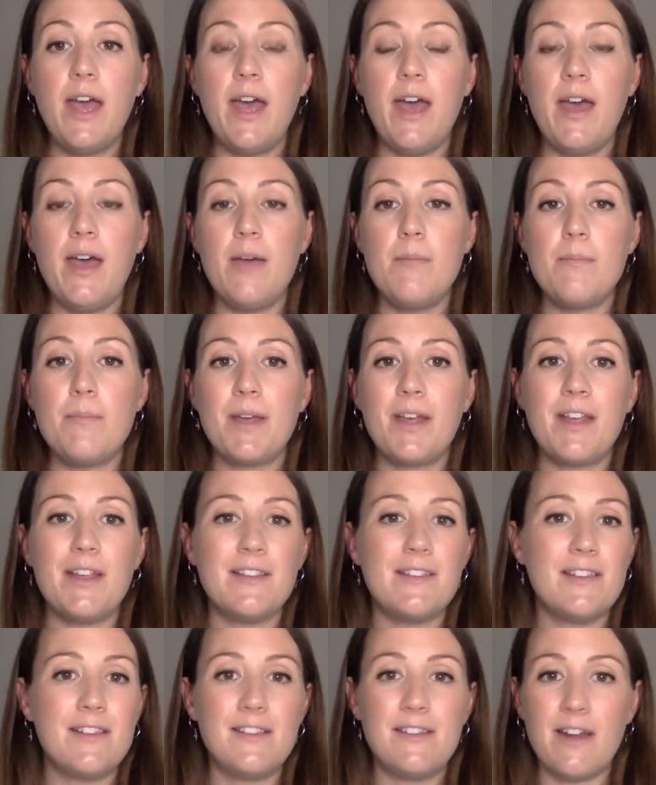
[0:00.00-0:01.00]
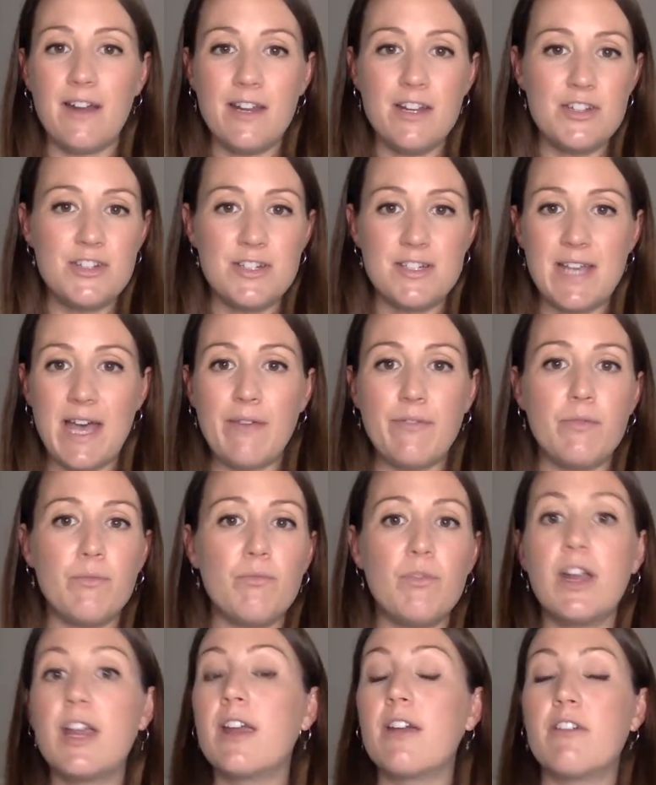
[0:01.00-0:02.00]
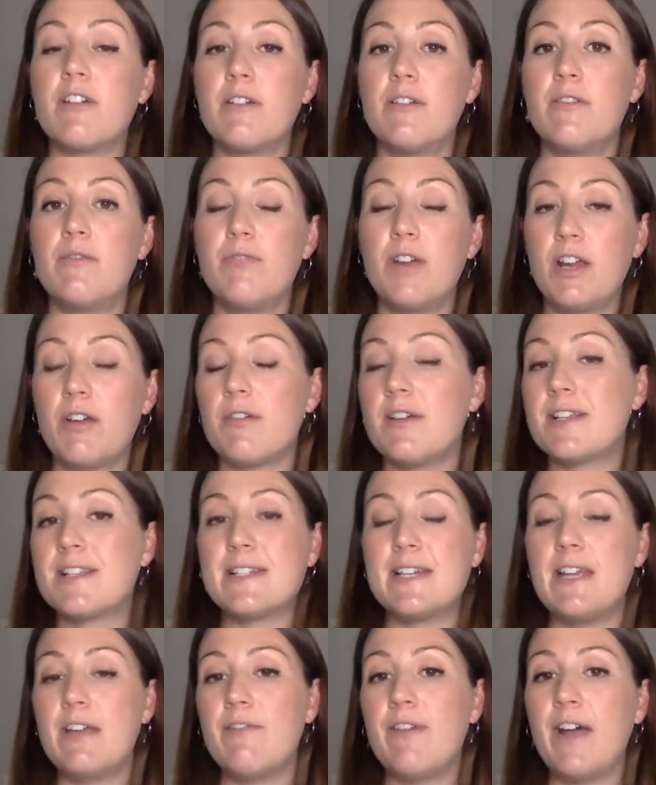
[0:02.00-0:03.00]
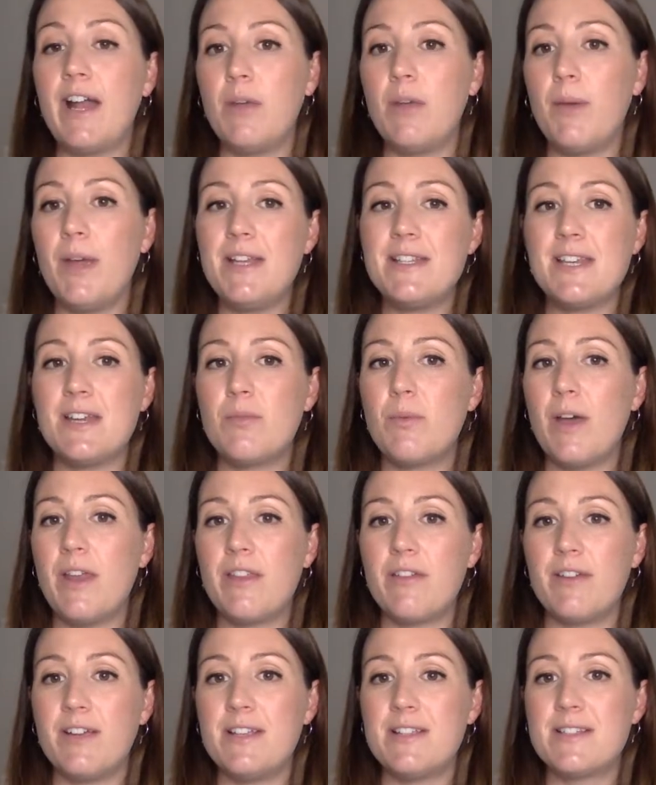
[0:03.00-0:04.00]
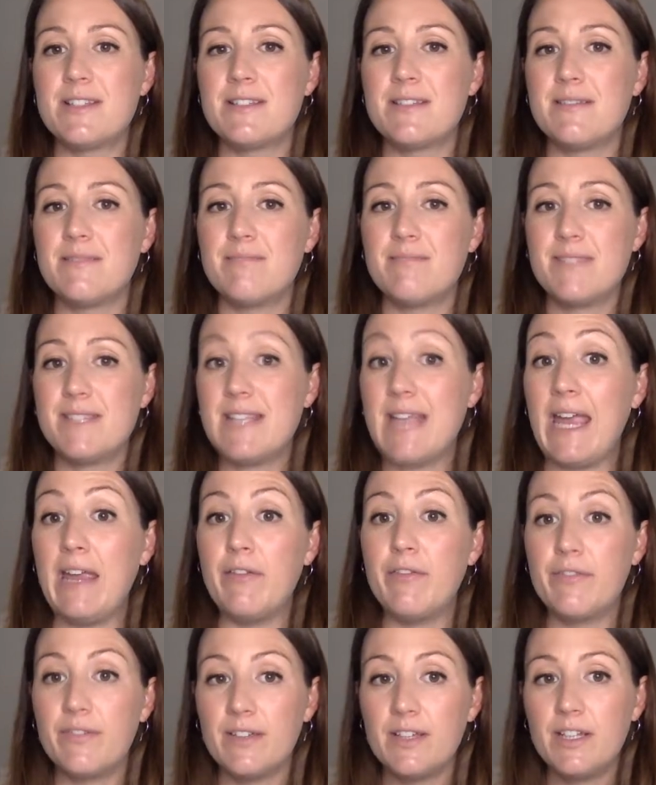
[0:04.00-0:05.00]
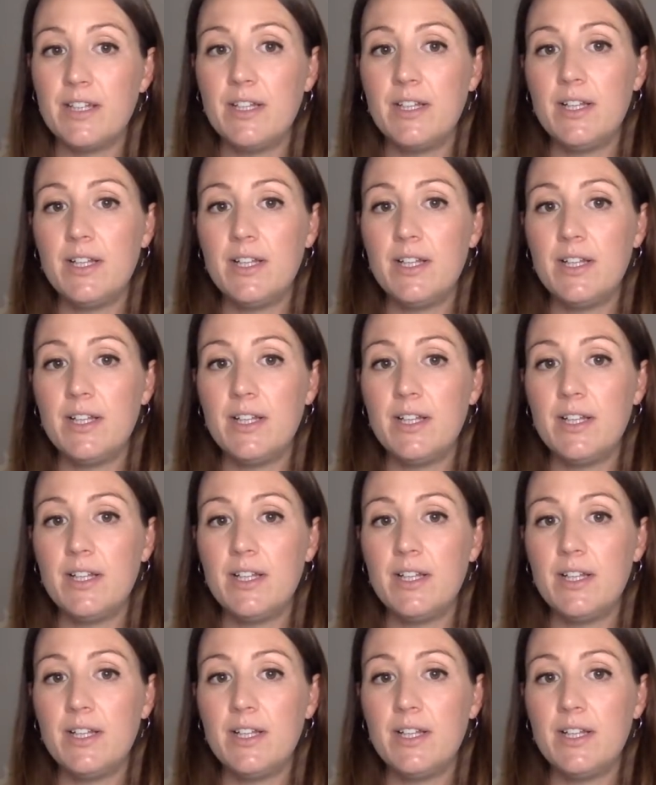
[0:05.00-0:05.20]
um, because the studies just haven't rigor rigorously evaluated whether it's safe.